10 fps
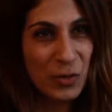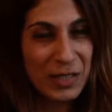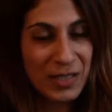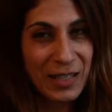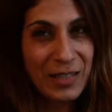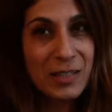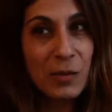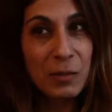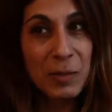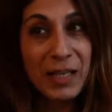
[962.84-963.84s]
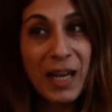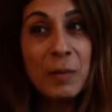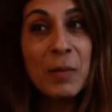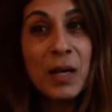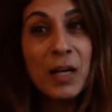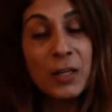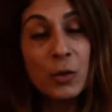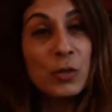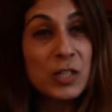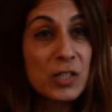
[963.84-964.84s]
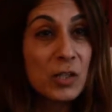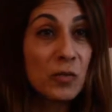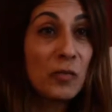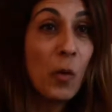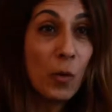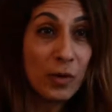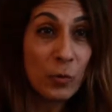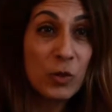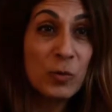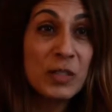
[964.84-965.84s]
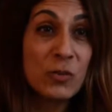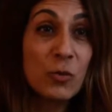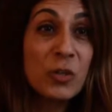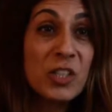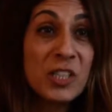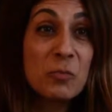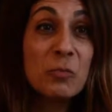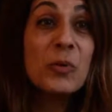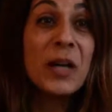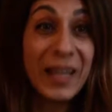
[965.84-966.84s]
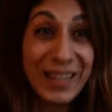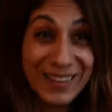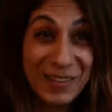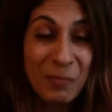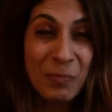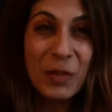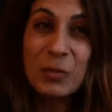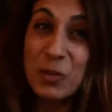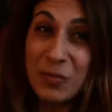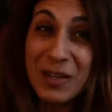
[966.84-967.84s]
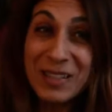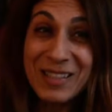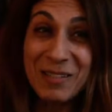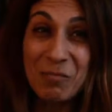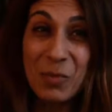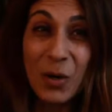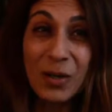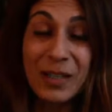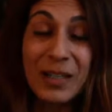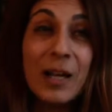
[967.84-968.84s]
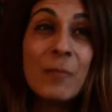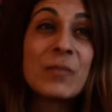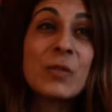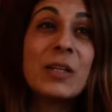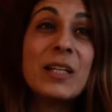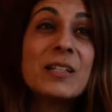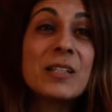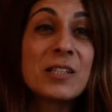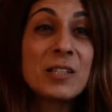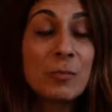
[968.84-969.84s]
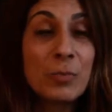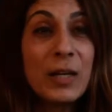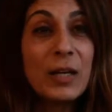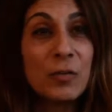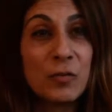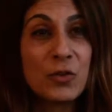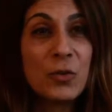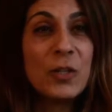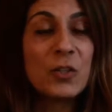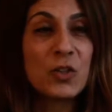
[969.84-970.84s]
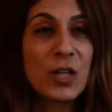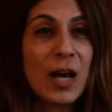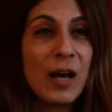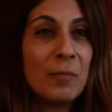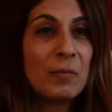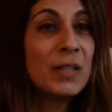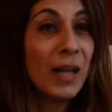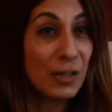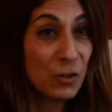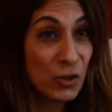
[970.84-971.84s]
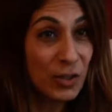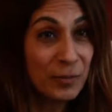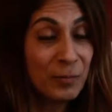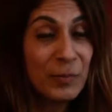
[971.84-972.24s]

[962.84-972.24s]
translate it, so it became Judisk Vår, which means Jewish Spring, which is very symbolic. So it is a spring of Jewish culture,